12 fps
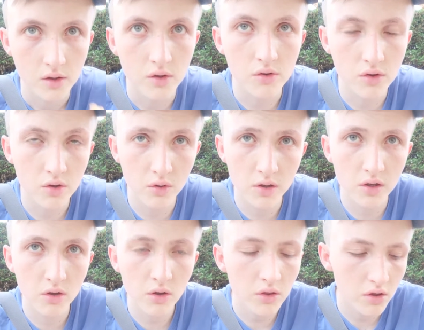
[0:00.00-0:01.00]
So it's going
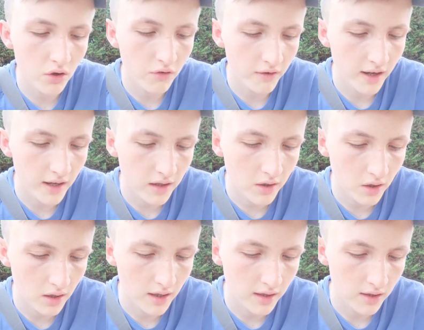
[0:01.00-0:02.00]
good so far. You
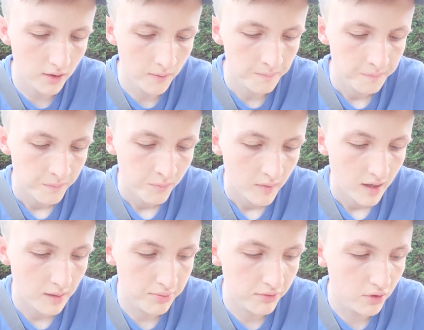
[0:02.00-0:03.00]
got like a
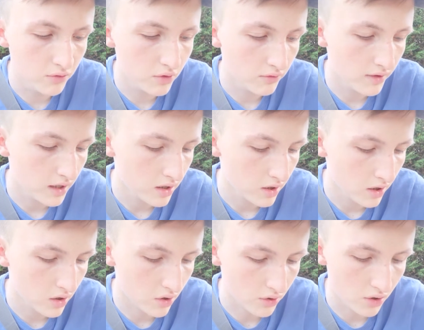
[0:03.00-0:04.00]
approval
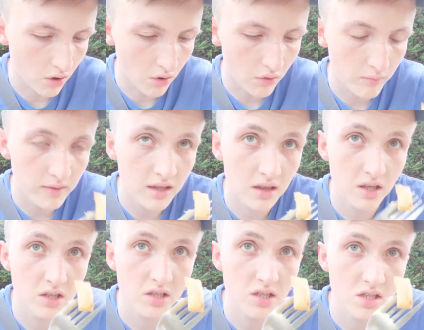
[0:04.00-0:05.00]
ratings on all meat
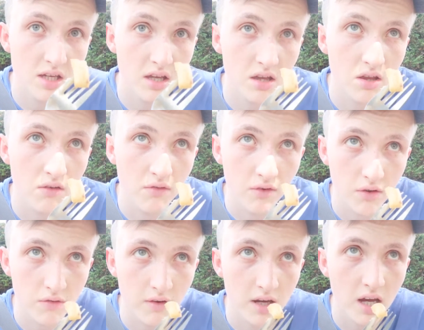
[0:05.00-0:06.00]
dishes tasted thus
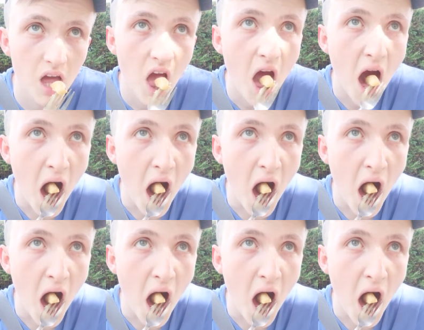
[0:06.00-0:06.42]
far.